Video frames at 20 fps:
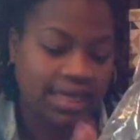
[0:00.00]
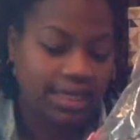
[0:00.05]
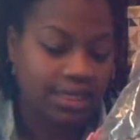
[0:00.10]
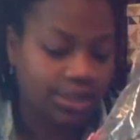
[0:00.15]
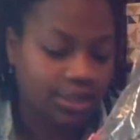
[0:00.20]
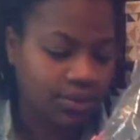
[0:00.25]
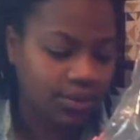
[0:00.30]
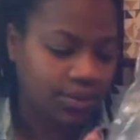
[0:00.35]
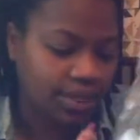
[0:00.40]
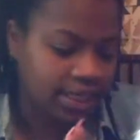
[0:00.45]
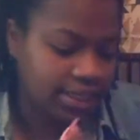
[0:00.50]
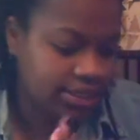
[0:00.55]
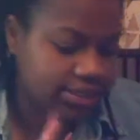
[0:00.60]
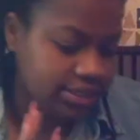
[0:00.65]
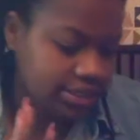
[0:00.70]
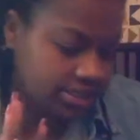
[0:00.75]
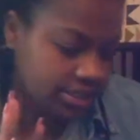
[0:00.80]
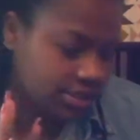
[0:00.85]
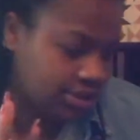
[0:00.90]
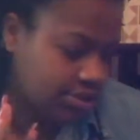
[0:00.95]
Eco
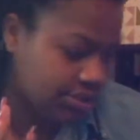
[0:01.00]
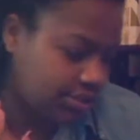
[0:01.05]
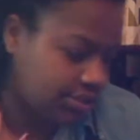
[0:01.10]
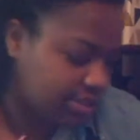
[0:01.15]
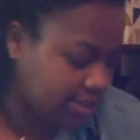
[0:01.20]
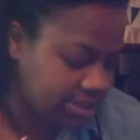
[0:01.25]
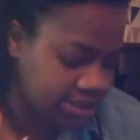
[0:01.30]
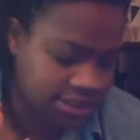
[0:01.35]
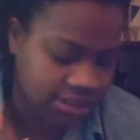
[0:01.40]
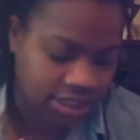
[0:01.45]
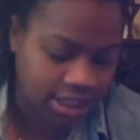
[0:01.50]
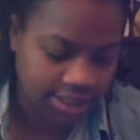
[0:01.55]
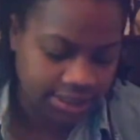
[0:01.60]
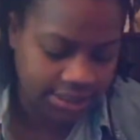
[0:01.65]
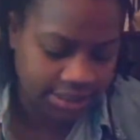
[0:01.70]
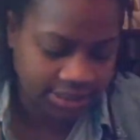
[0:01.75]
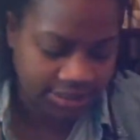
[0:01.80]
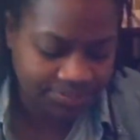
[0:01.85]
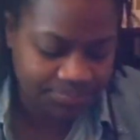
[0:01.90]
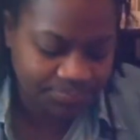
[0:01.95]
Wicks. So this is
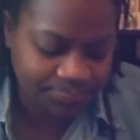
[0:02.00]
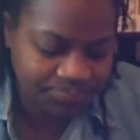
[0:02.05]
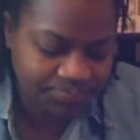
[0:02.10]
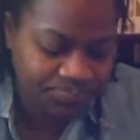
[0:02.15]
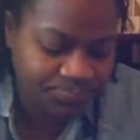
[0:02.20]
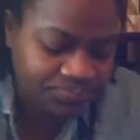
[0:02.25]
awesome.